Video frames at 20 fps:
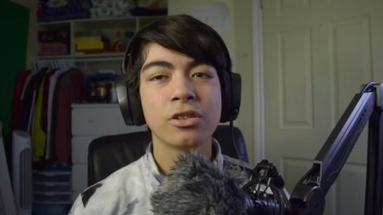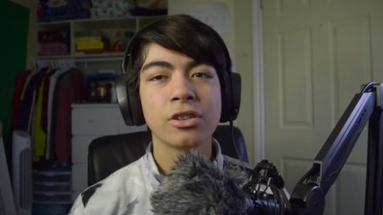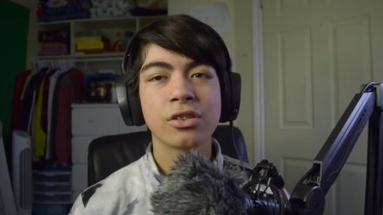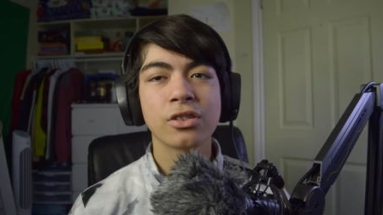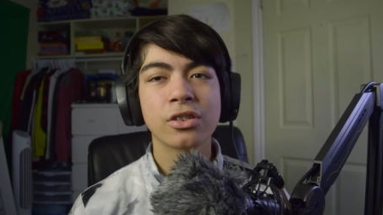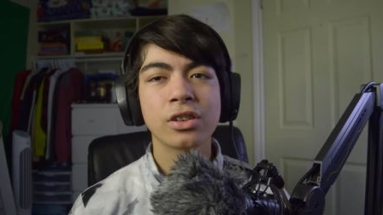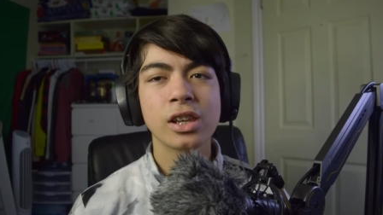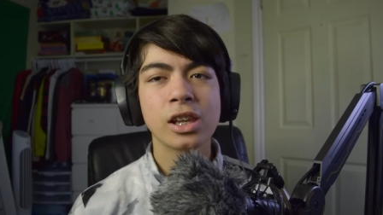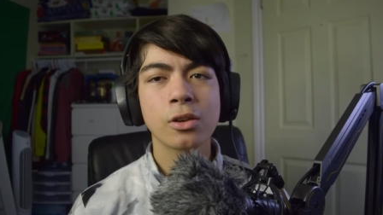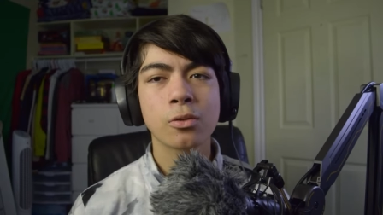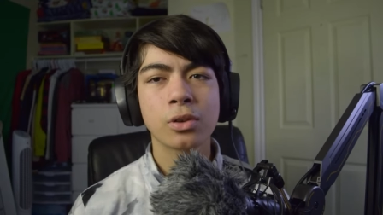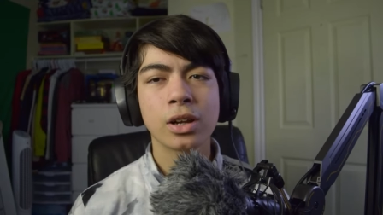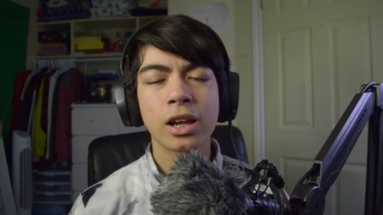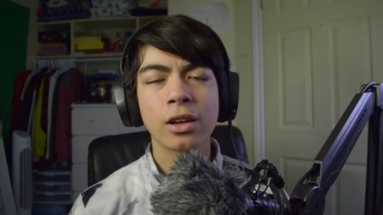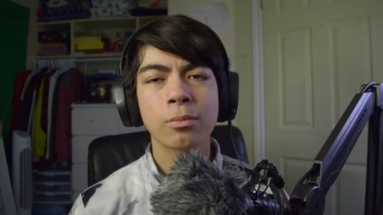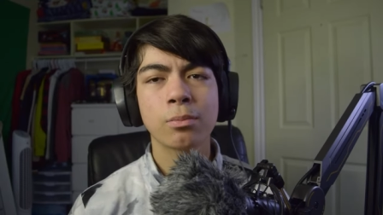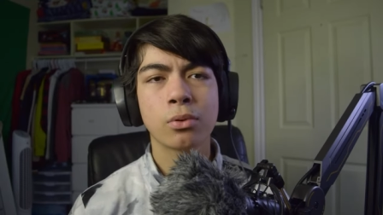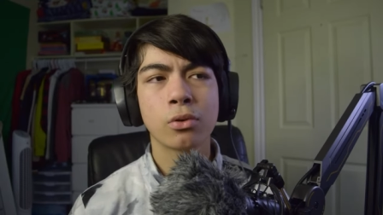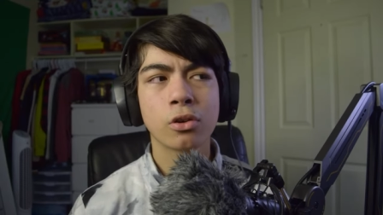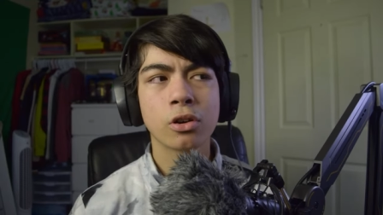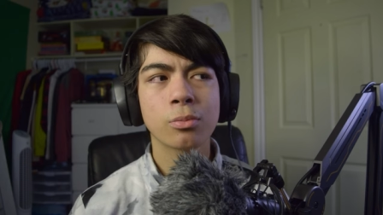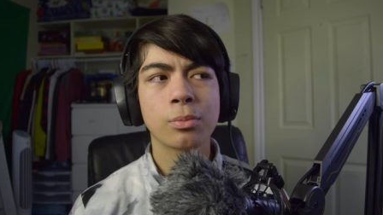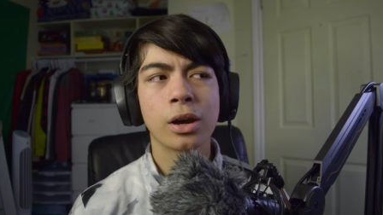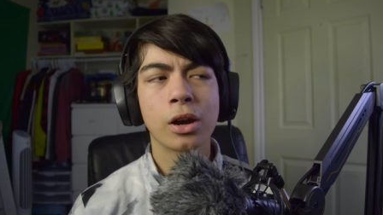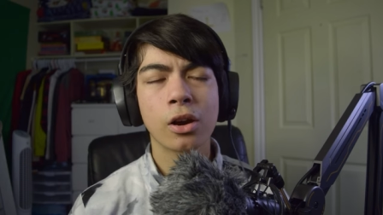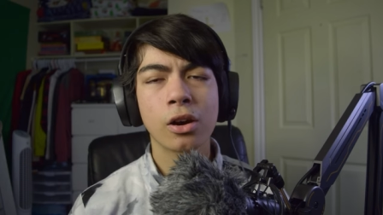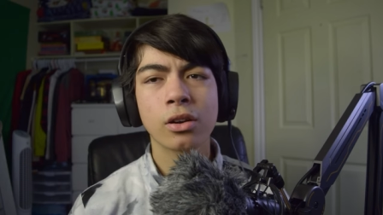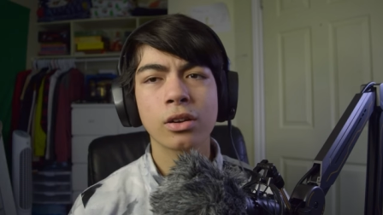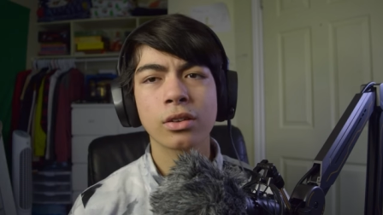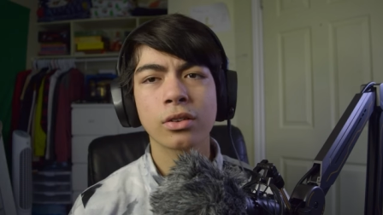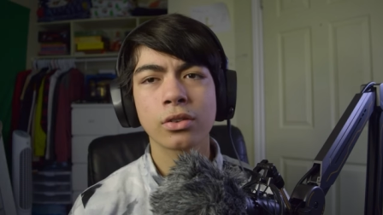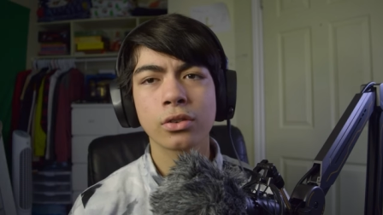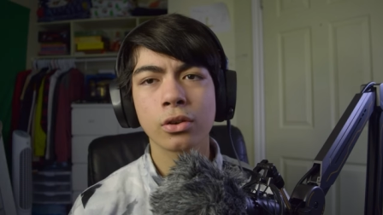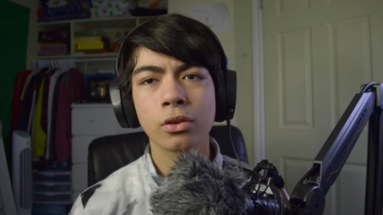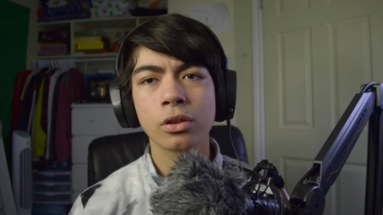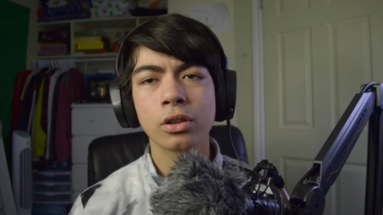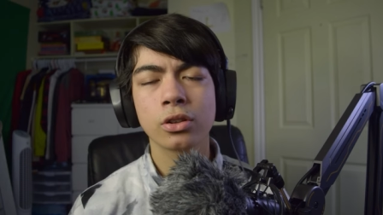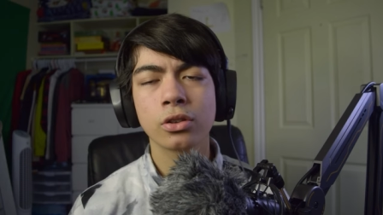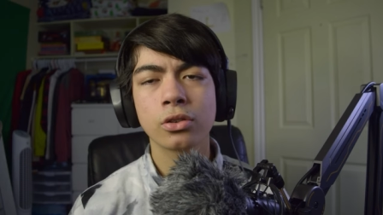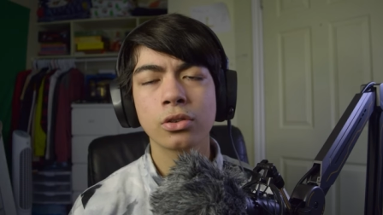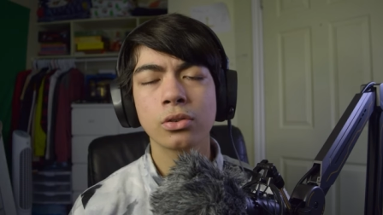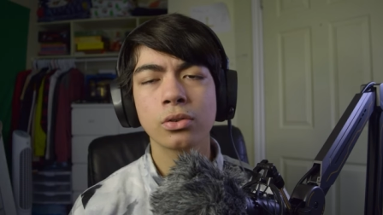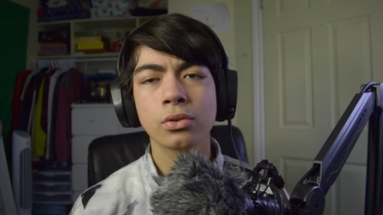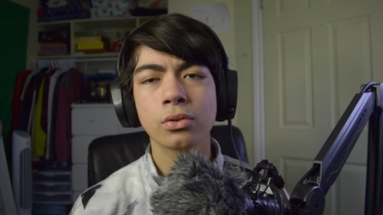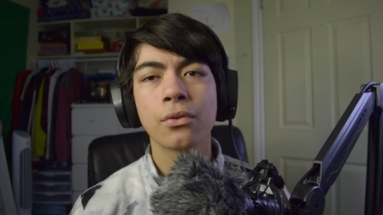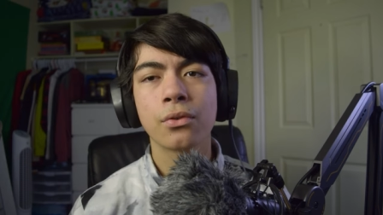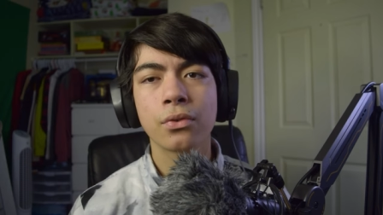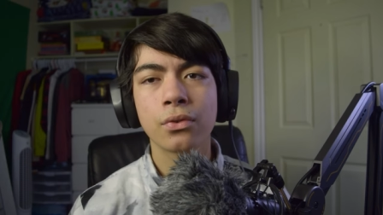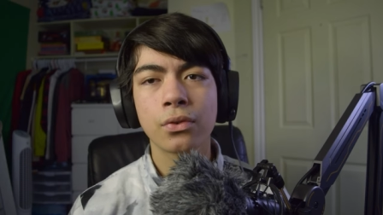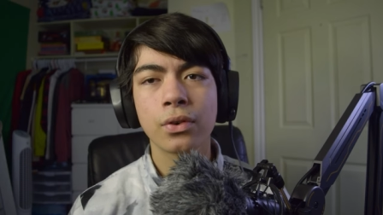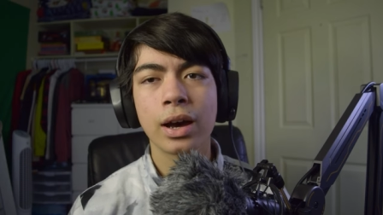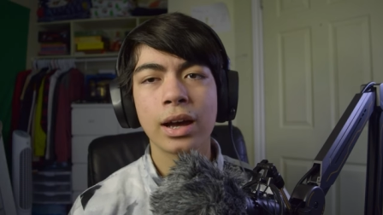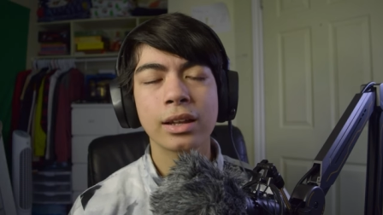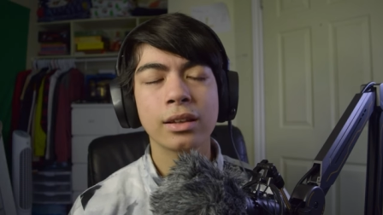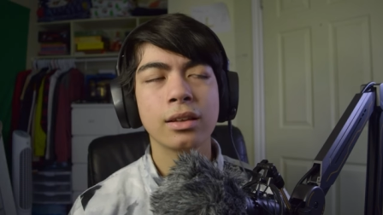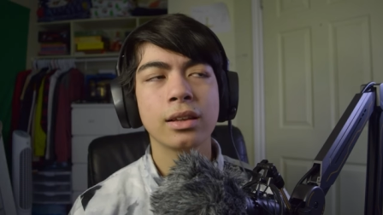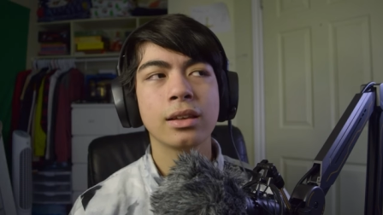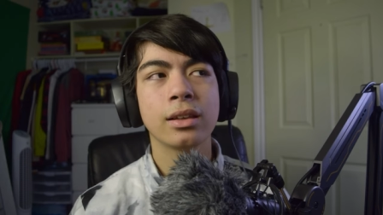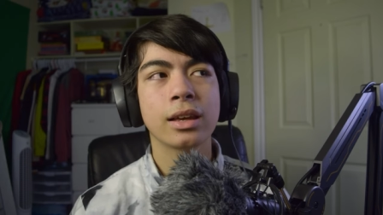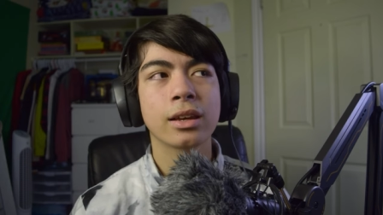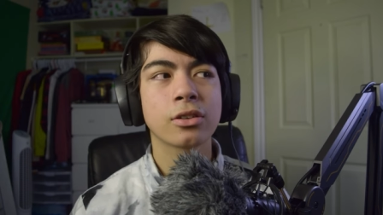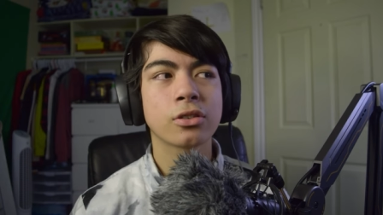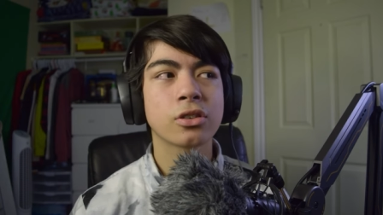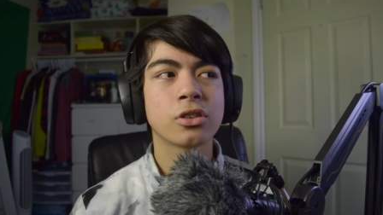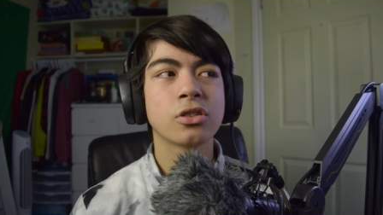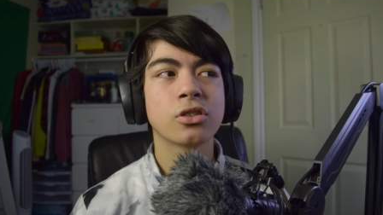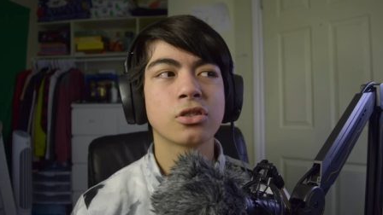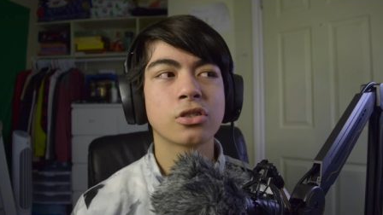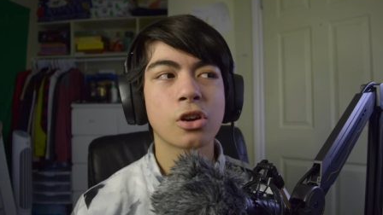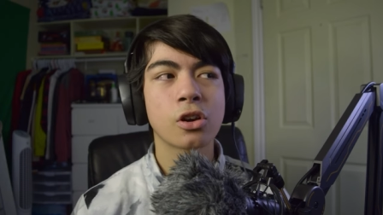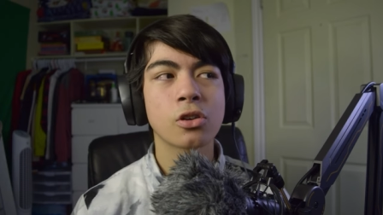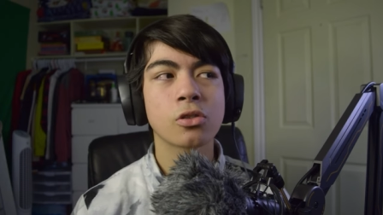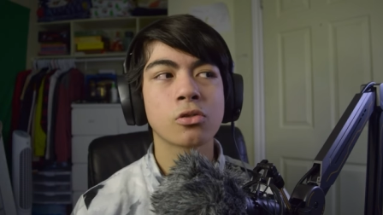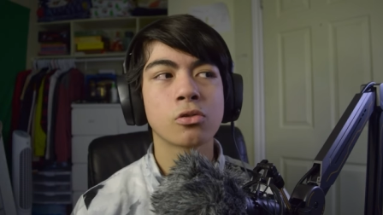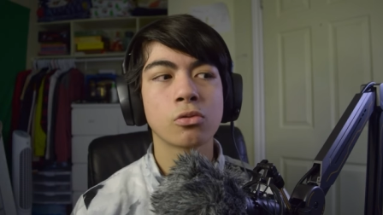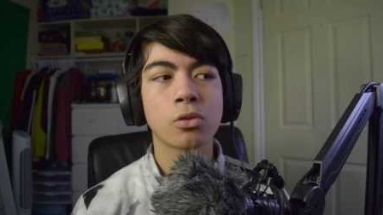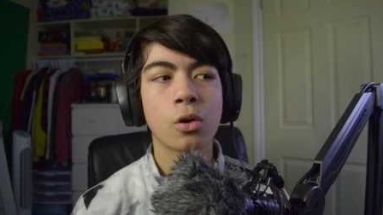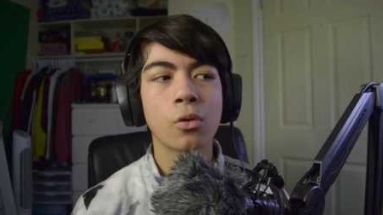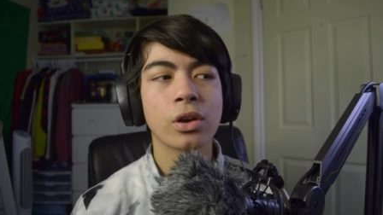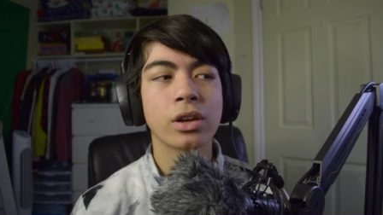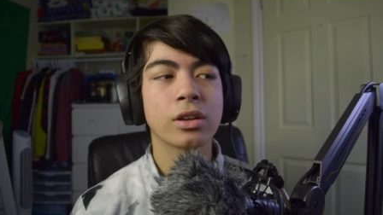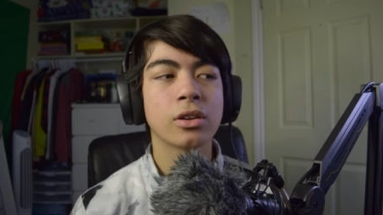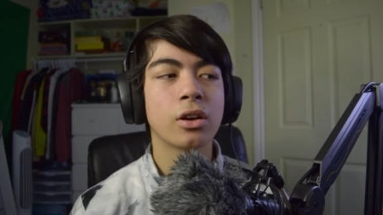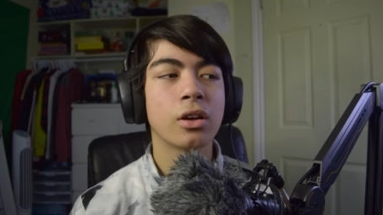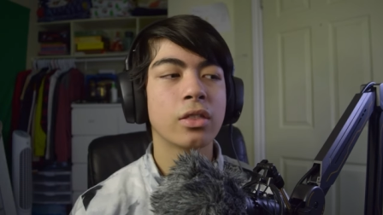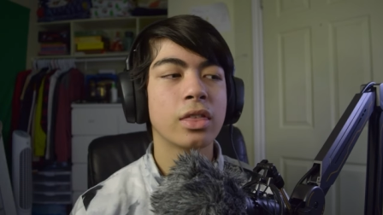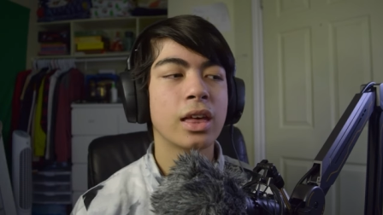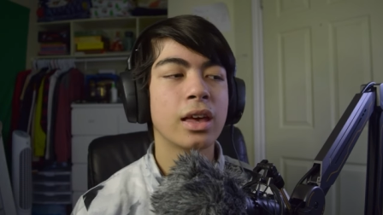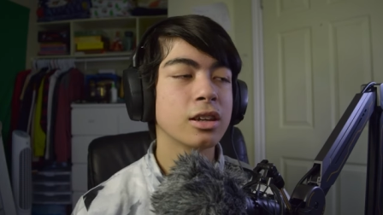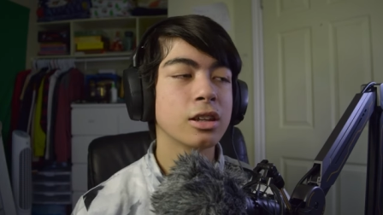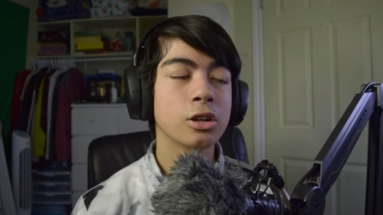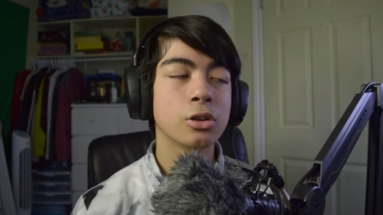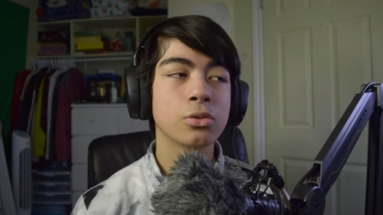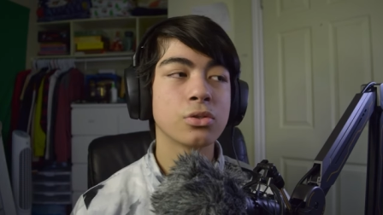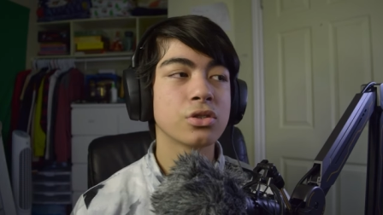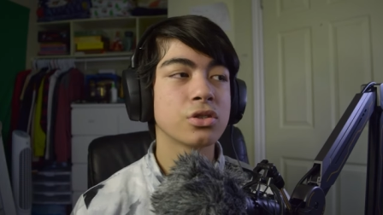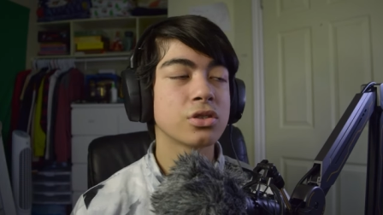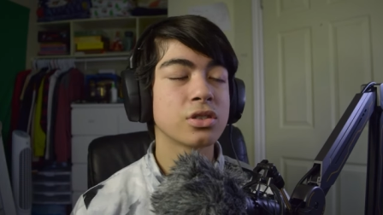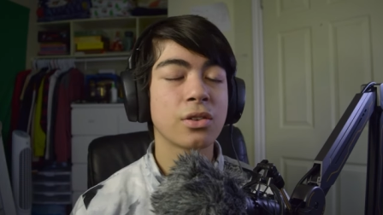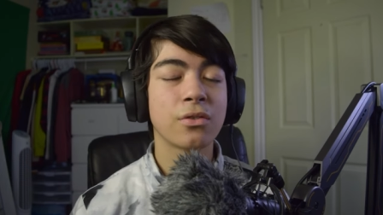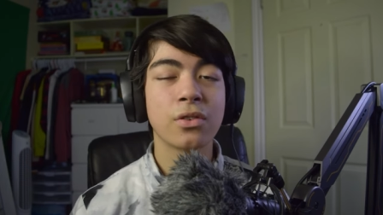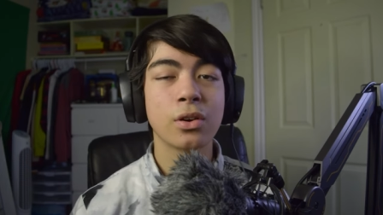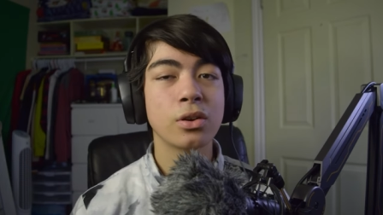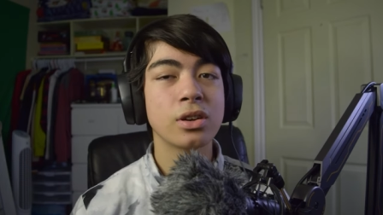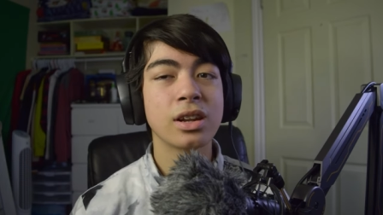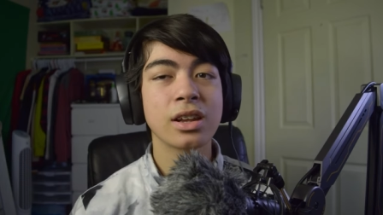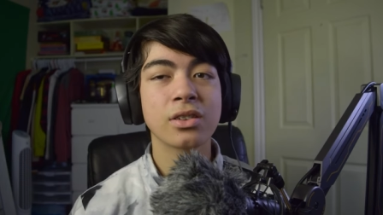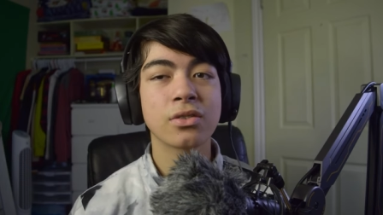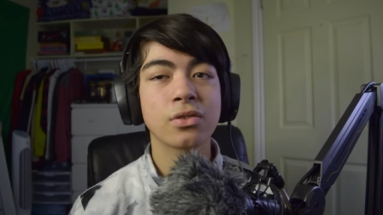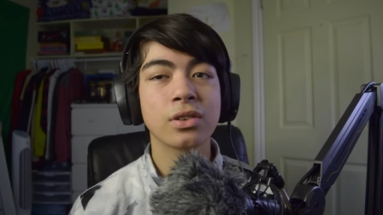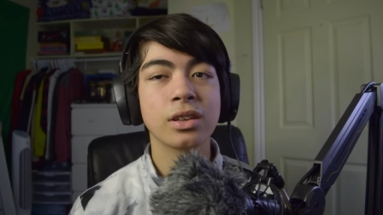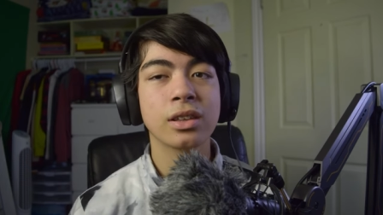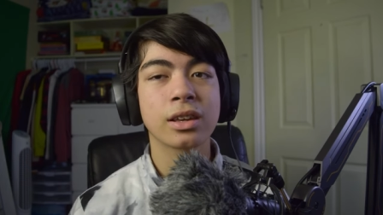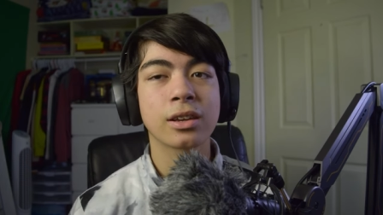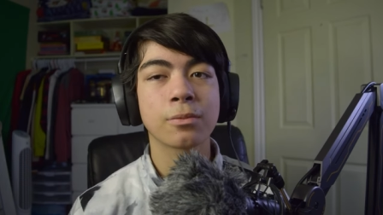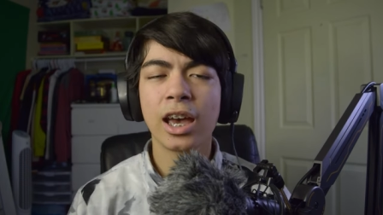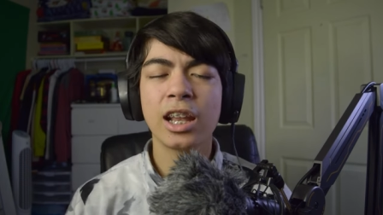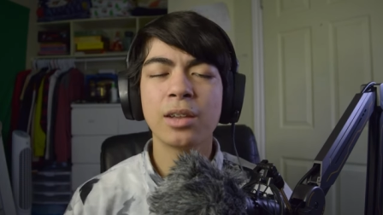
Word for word: Just seeing what I had poured my heart and soul into finally like start growing and all that. You know, it was just a very nice feeling.